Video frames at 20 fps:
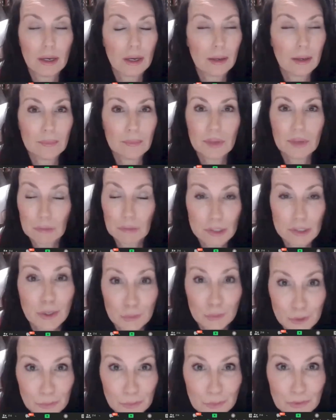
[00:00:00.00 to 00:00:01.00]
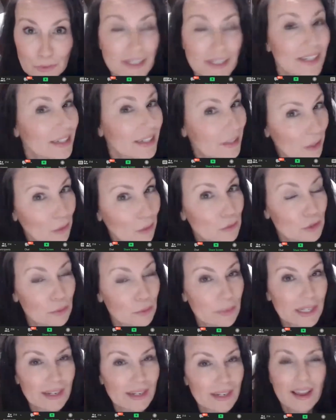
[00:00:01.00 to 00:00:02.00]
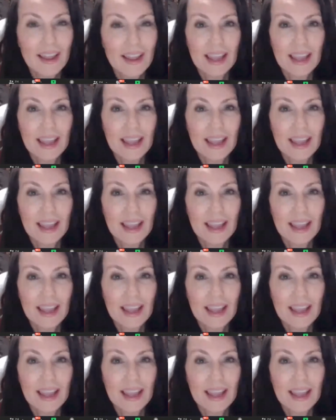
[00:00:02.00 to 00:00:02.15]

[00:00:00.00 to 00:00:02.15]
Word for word: I was coachable and he coached me